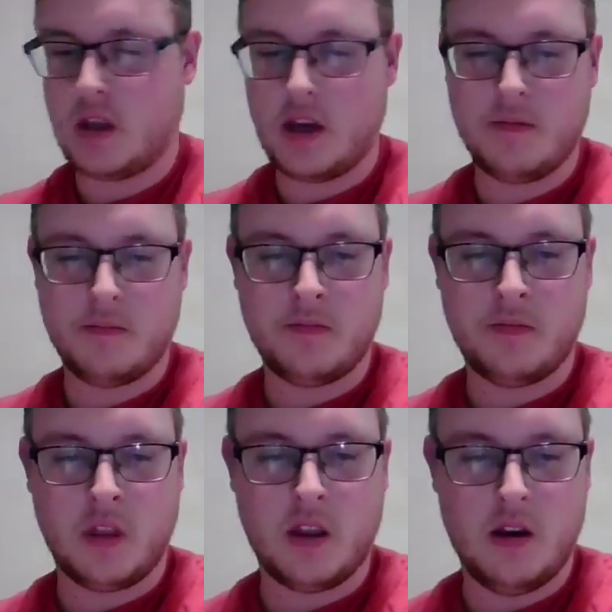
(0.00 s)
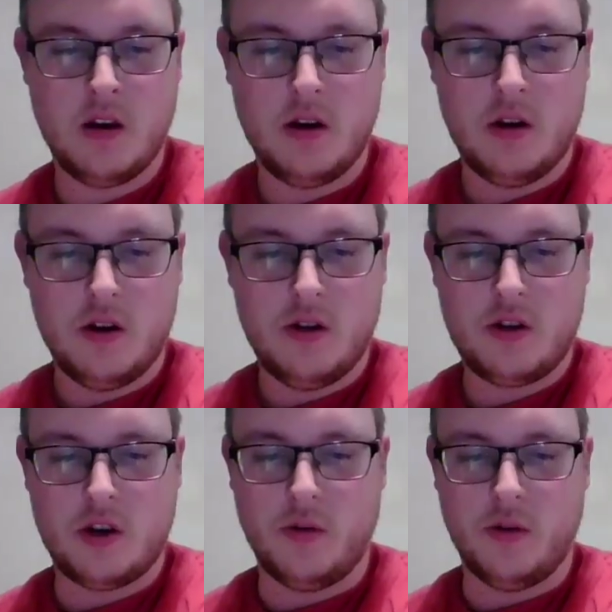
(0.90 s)
Okay.
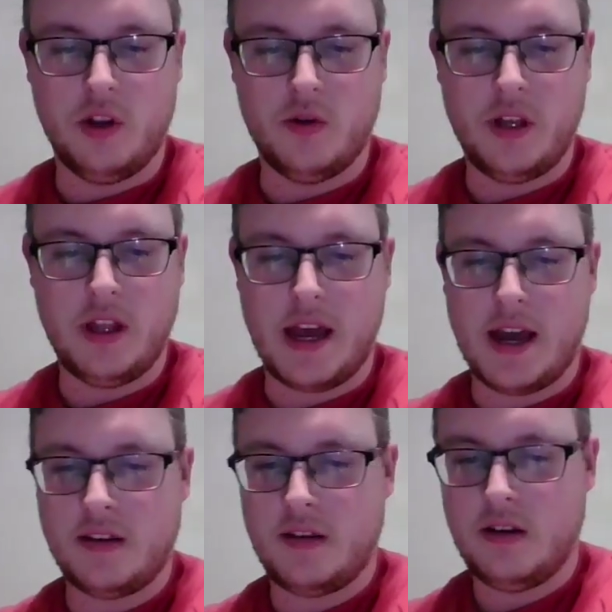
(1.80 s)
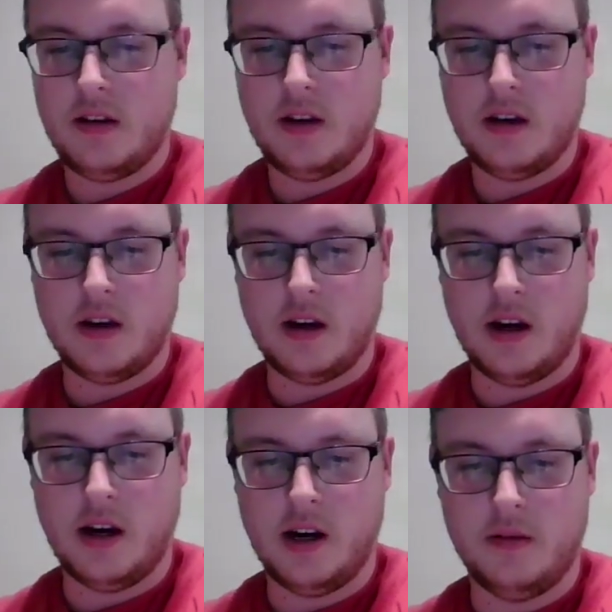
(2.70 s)
So in doing that,
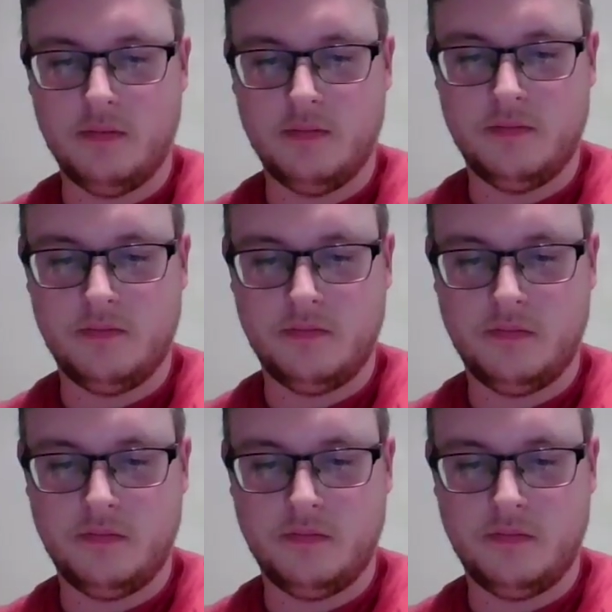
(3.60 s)
um,